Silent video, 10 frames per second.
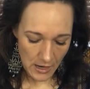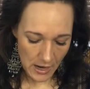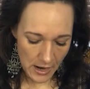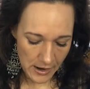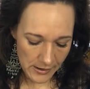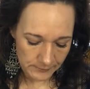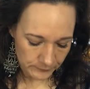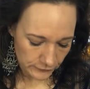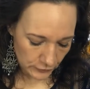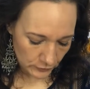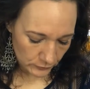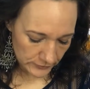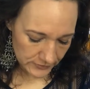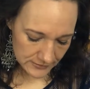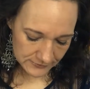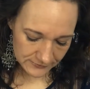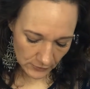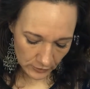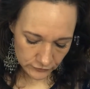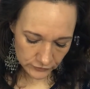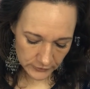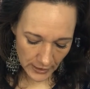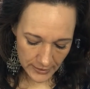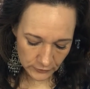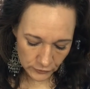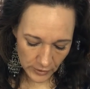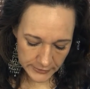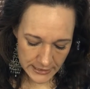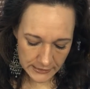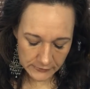So with this ultra hyaluronic,